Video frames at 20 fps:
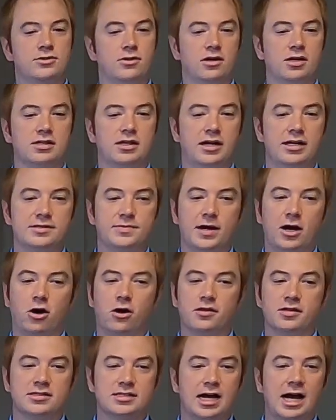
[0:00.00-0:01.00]
to our clients about
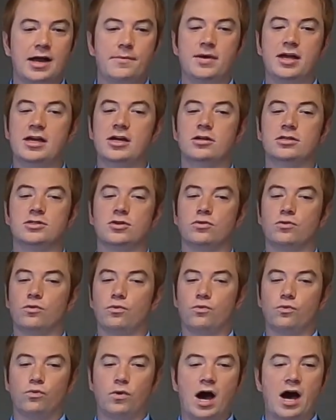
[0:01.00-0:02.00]
all the time is
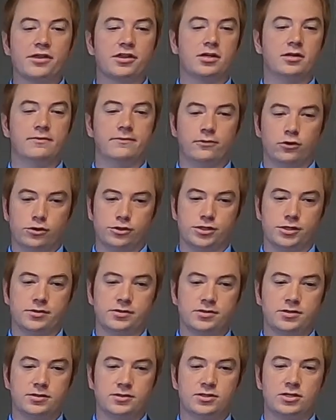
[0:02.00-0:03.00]
Roth conversions.